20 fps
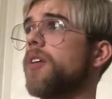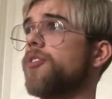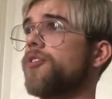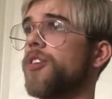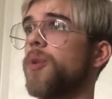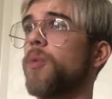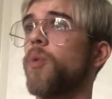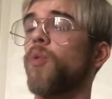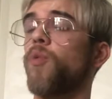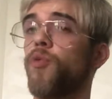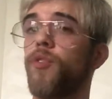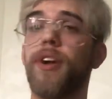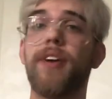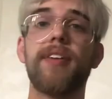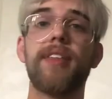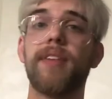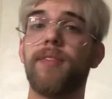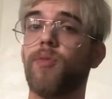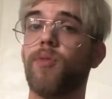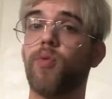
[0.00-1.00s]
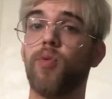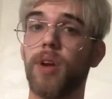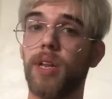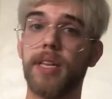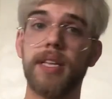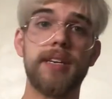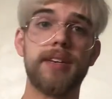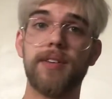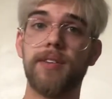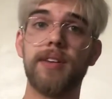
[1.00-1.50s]
there were really
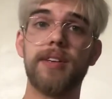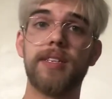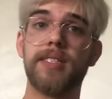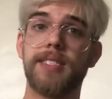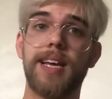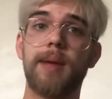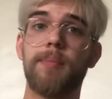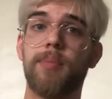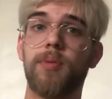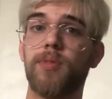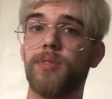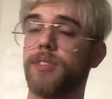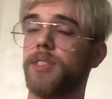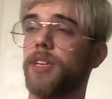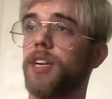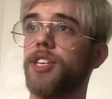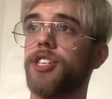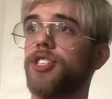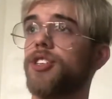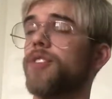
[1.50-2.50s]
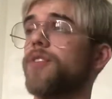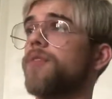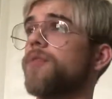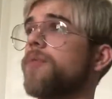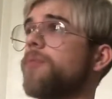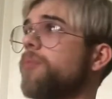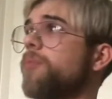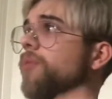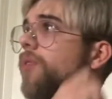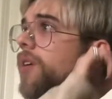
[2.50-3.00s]
really good examples that I should
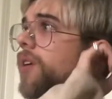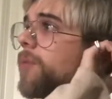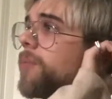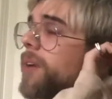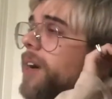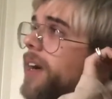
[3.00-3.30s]
have brought up.